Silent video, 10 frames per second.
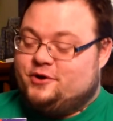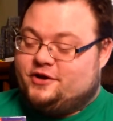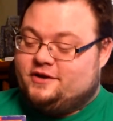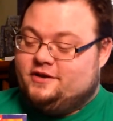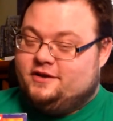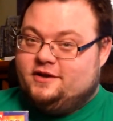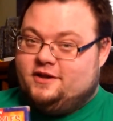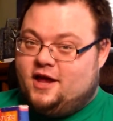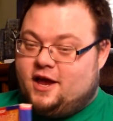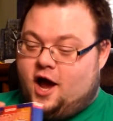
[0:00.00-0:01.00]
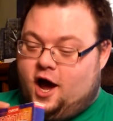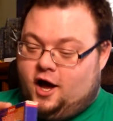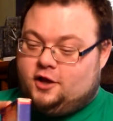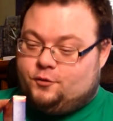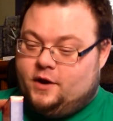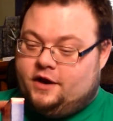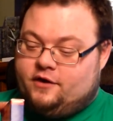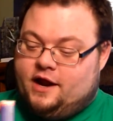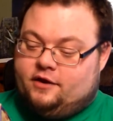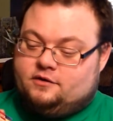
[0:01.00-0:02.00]
good, like all the way
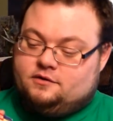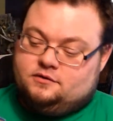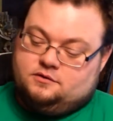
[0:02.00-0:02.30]
around.